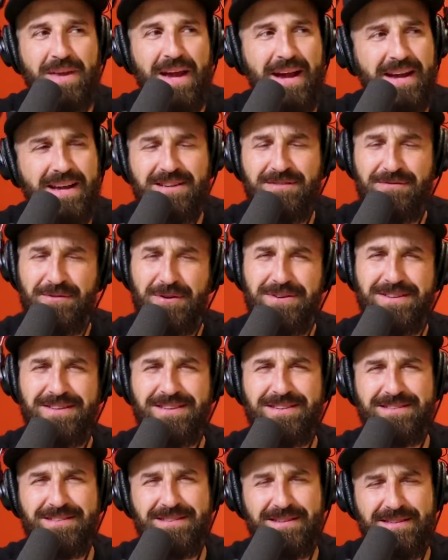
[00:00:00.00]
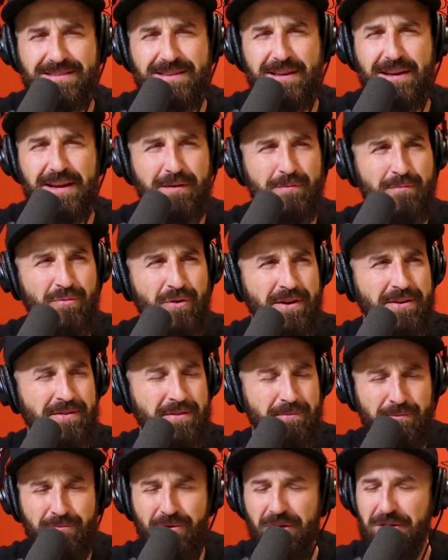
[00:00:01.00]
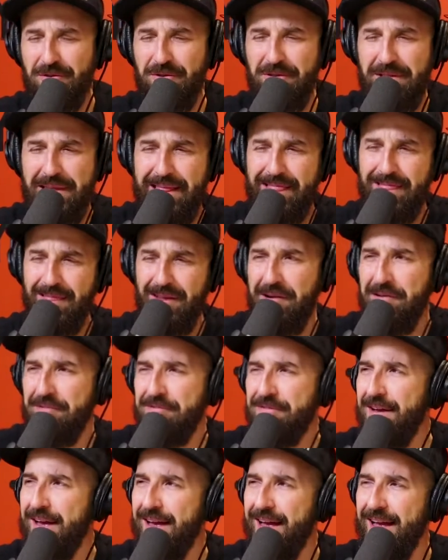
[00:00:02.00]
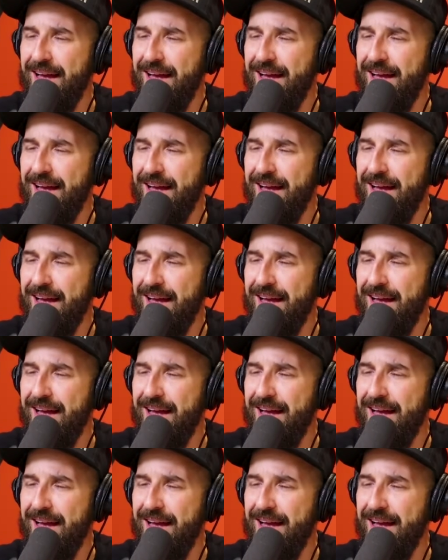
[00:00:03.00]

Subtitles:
Yeah, I guess Philly's just the city of brotherly love.